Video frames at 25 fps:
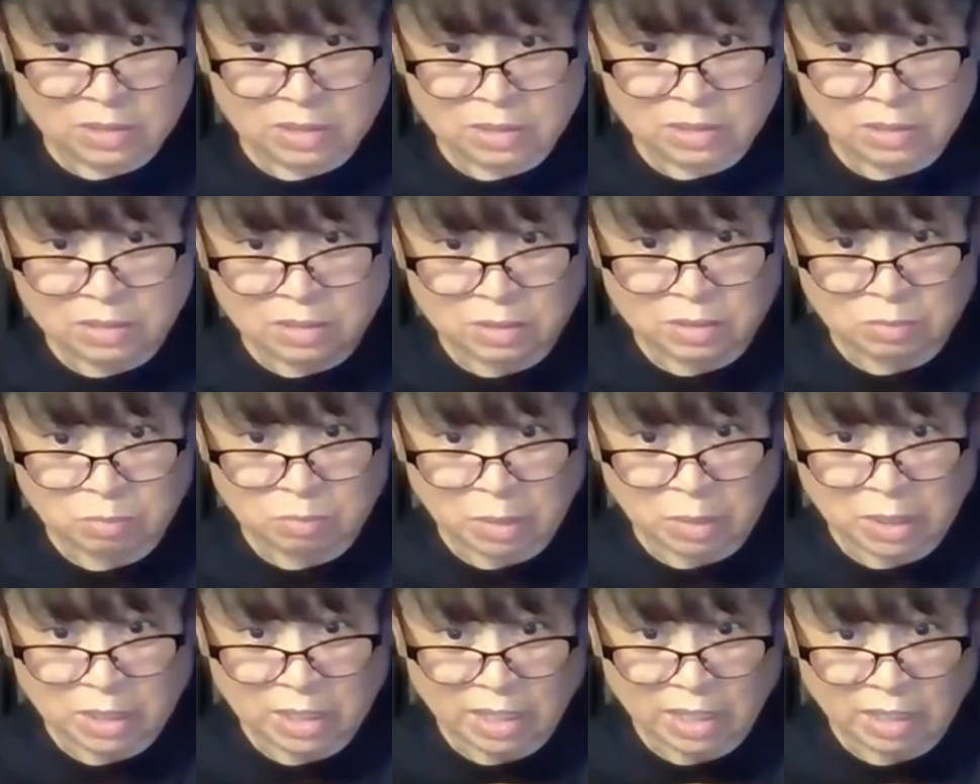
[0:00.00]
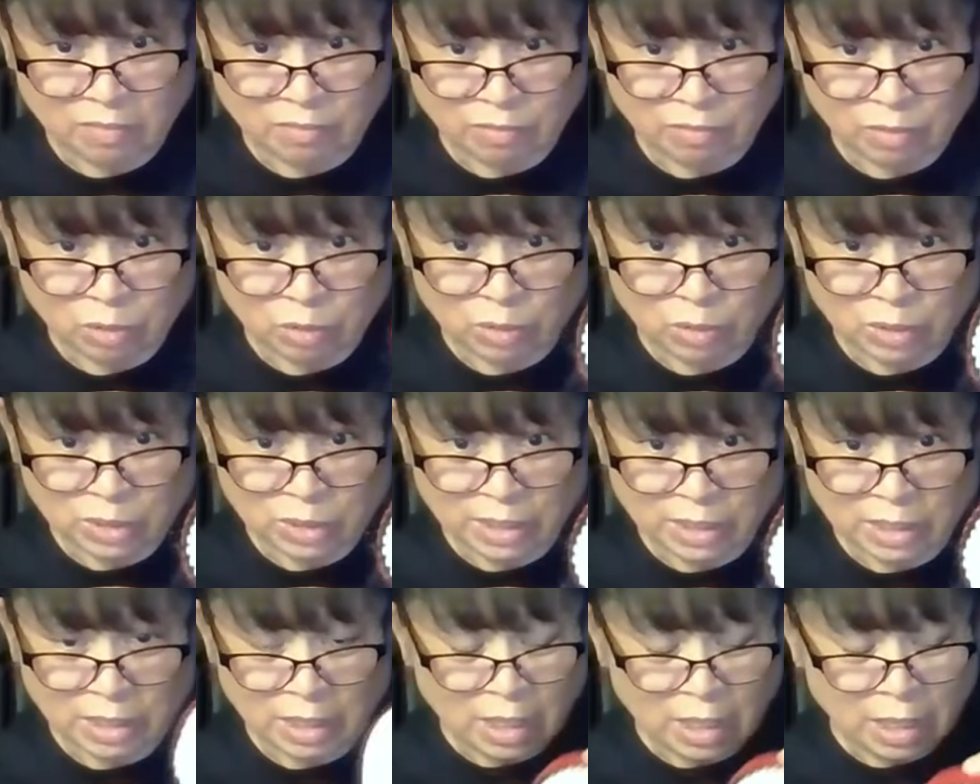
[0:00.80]
This is made out of
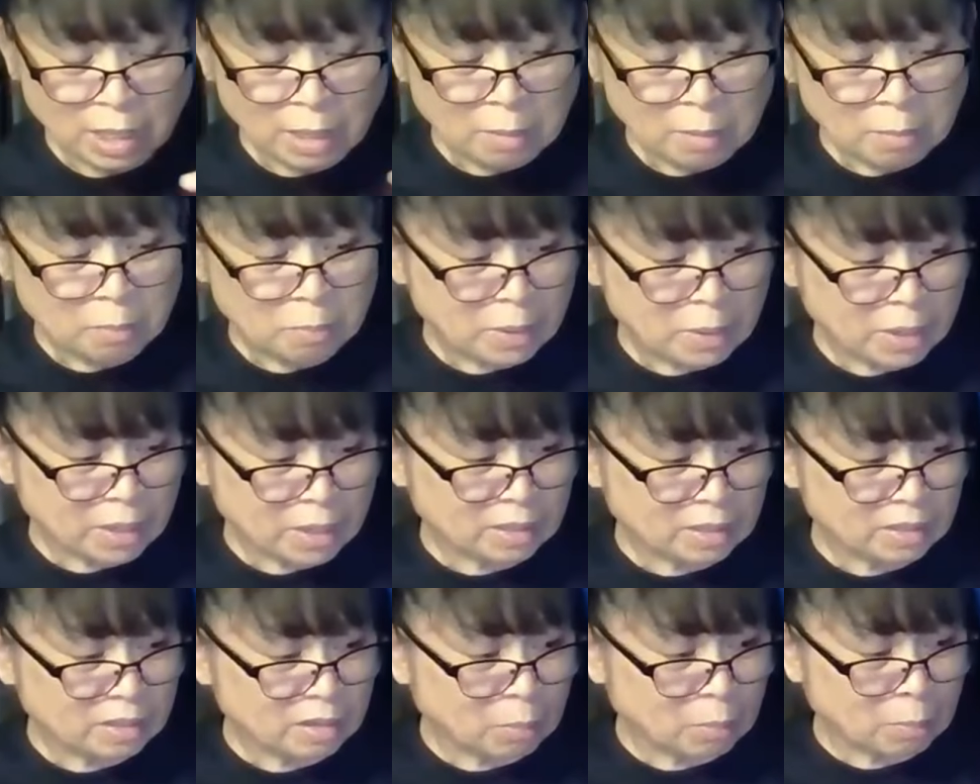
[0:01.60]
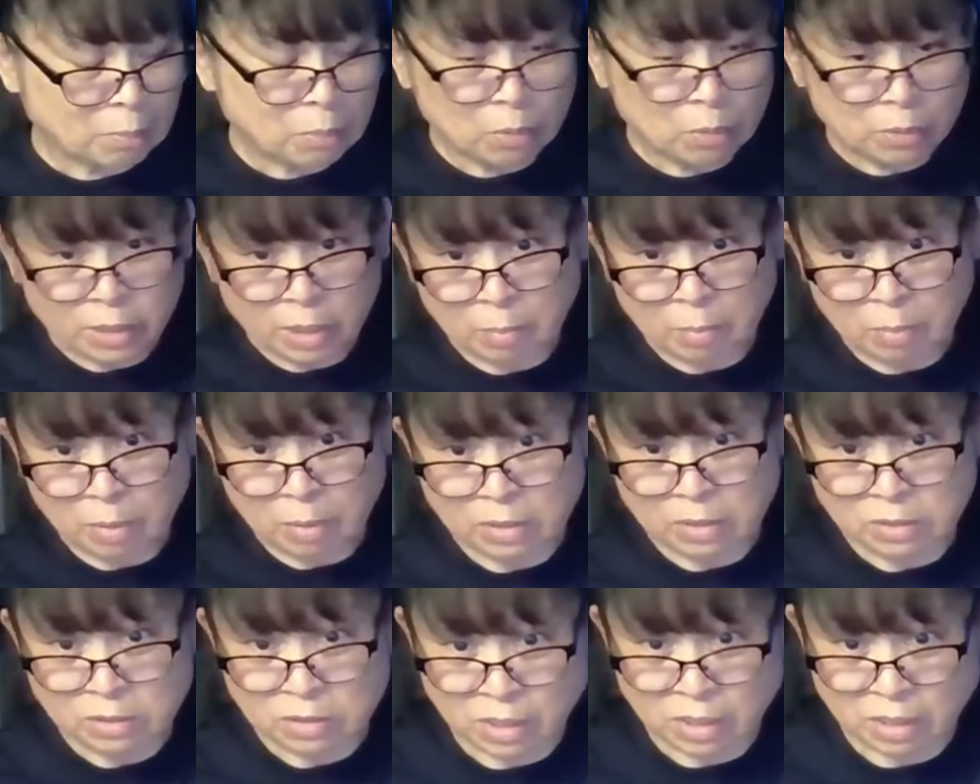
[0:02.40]
acrylic, but they're
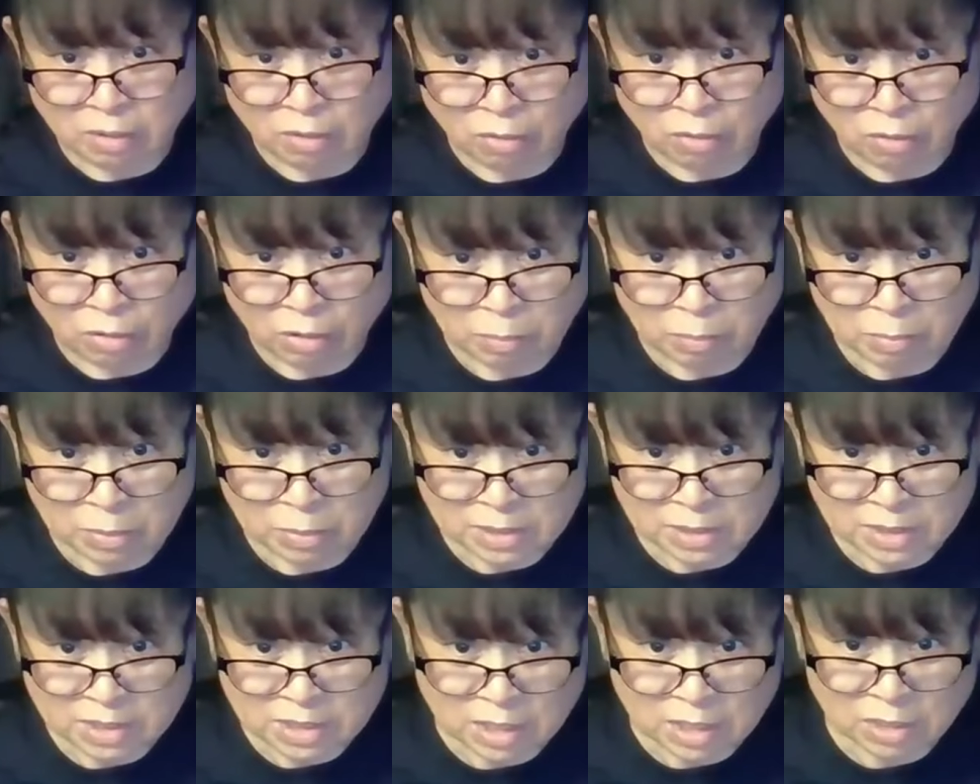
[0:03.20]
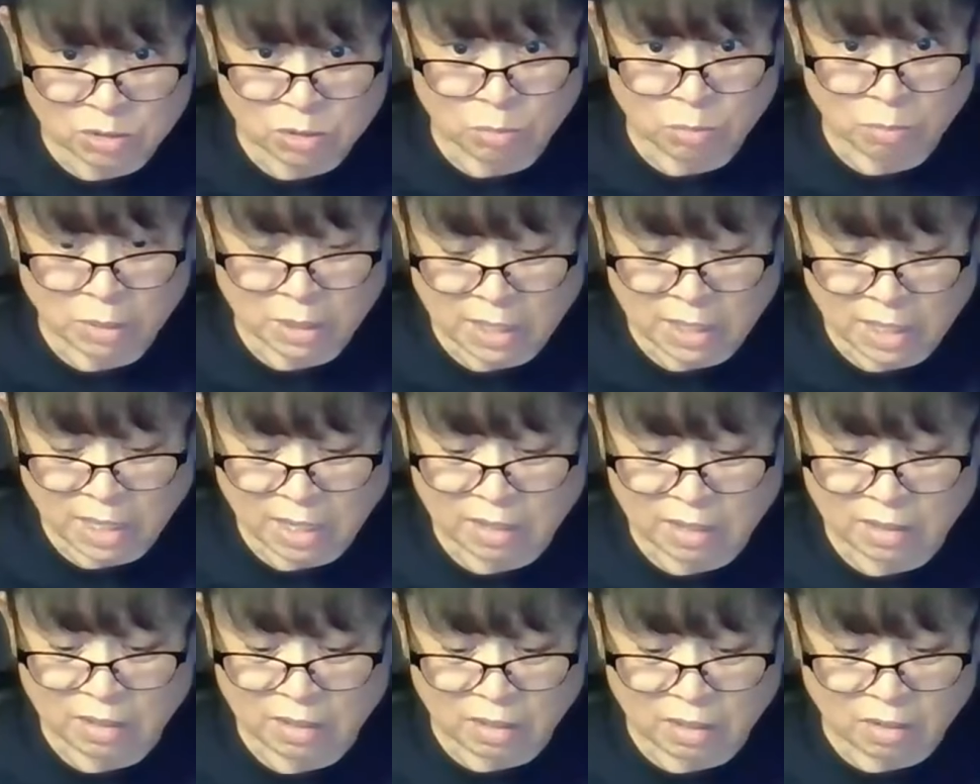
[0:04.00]
Pokeballs that are going to be sent to my
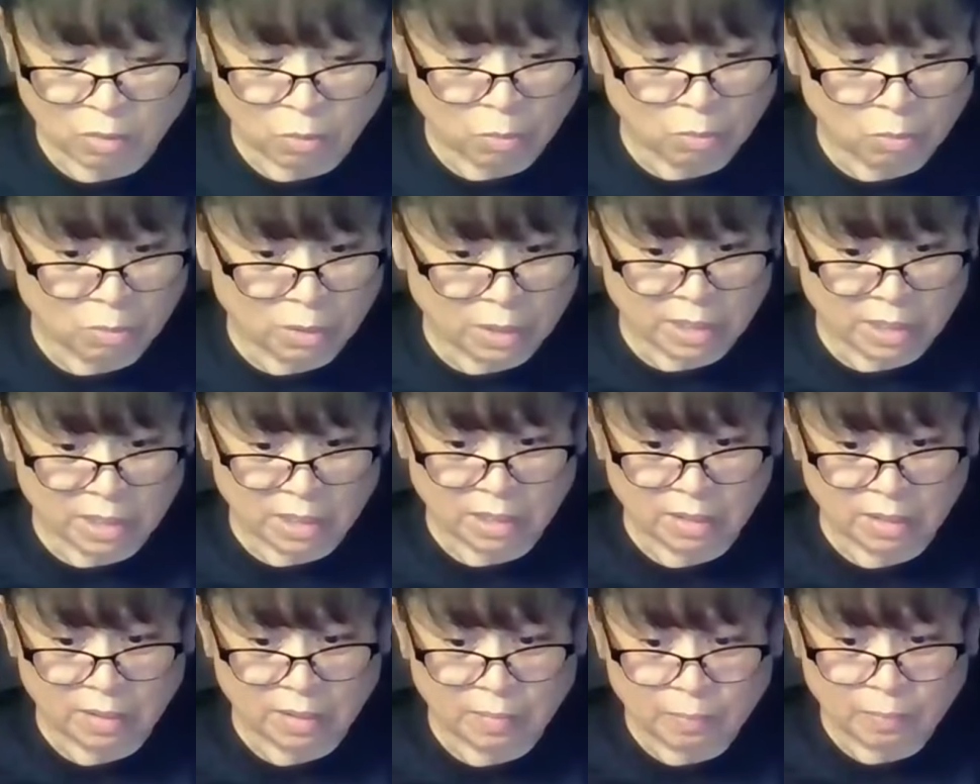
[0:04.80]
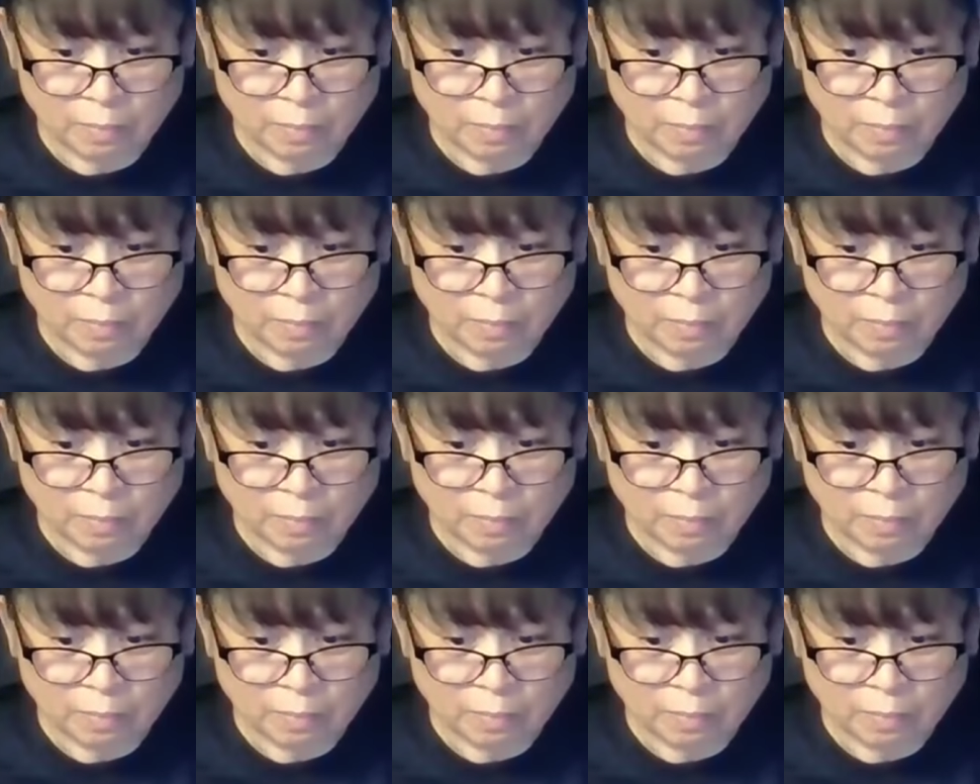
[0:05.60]
aunt in Hawaii.